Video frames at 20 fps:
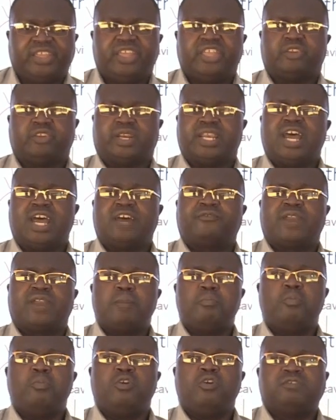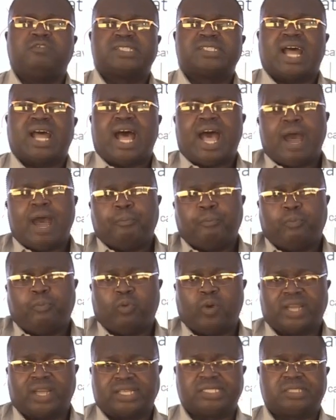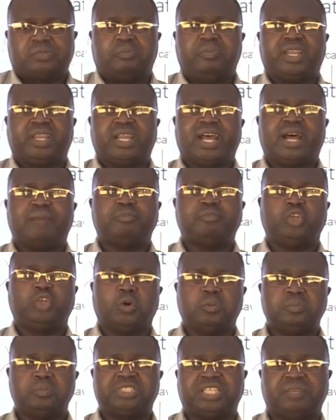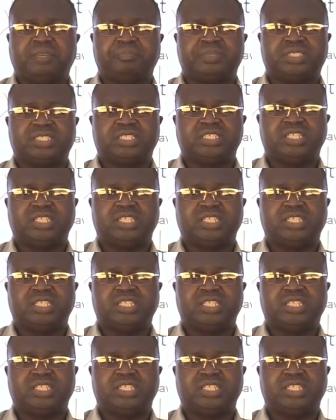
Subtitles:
your diaphragm moves upwards to become dome-shaped,